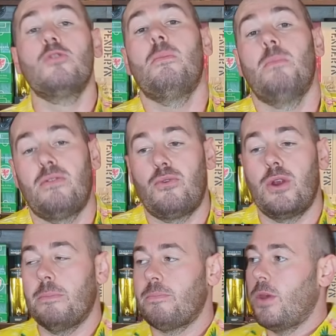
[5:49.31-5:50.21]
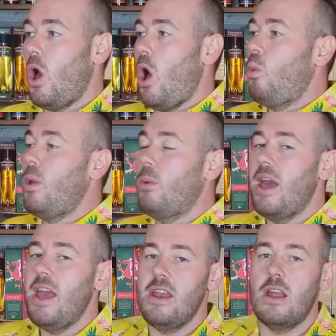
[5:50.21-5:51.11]
number 3, we were
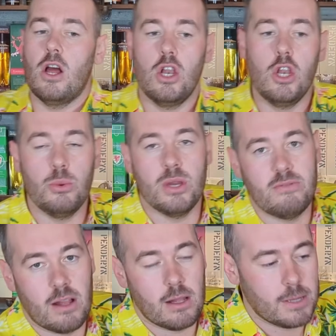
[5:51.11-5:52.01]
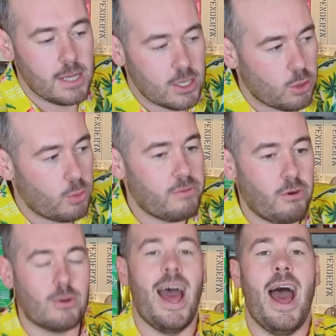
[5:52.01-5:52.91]
in Louisville, so we
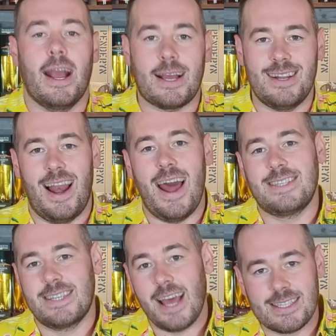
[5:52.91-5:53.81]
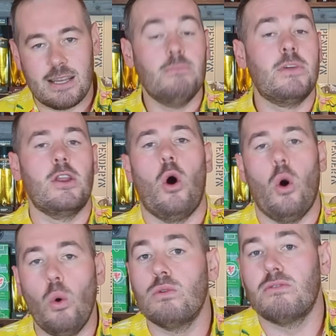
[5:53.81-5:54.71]
thought, heck, let's get something
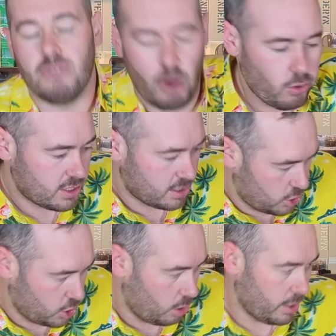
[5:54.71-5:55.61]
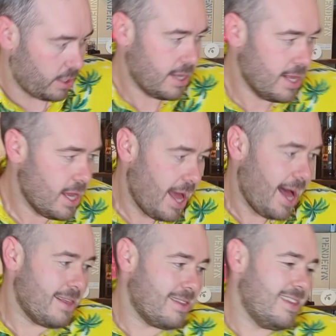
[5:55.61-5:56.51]
Old Forester, shall we?
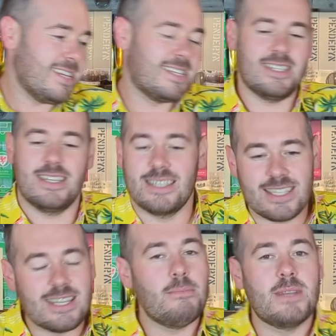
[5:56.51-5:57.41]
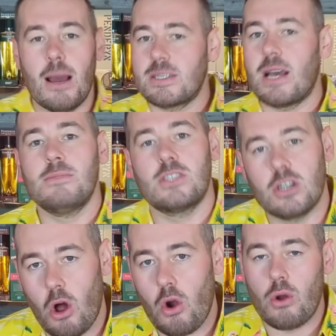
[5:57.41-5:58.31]
This sometimes comes to
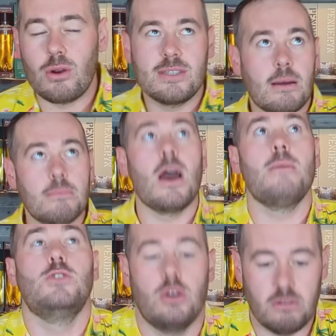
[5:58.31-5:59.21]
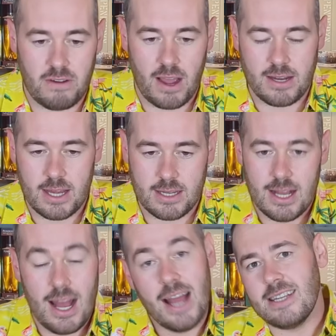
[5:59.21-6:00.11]
Colorado, sometimes you can find it.
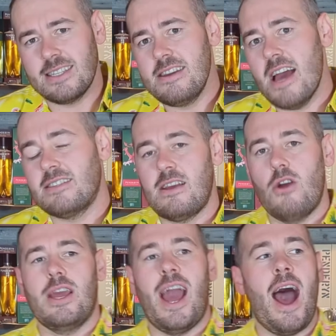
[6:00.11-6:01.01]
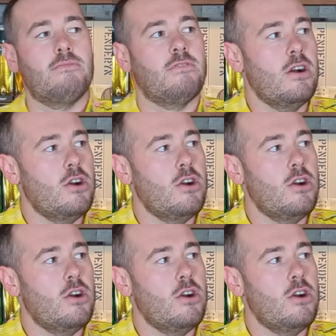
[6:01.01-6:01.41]
It doesn't necessarily have